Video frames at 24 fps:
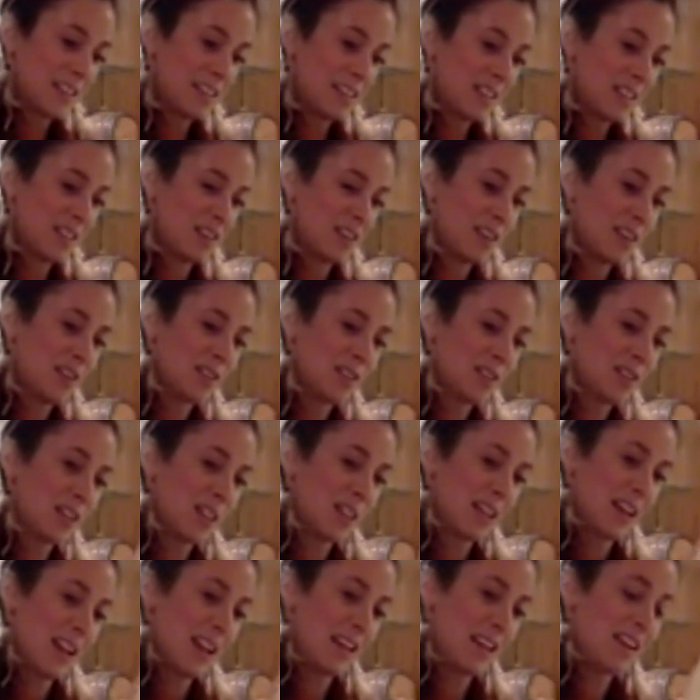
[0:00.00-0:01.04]
Oh, look at
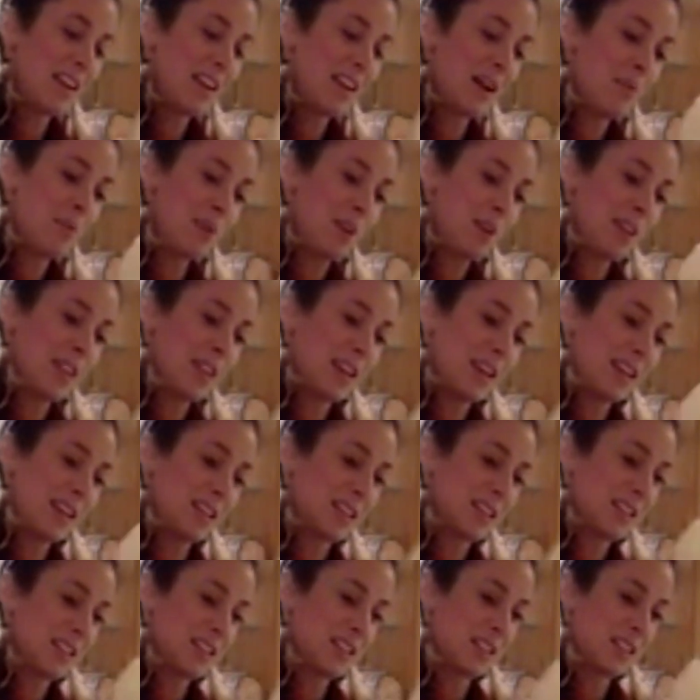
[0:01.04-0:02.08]
that. Look how pretty that
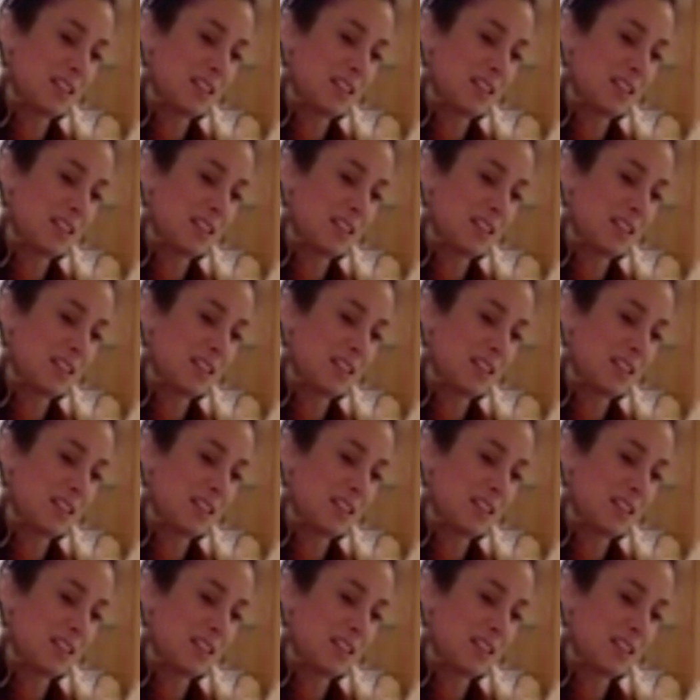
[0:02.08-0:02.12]
is.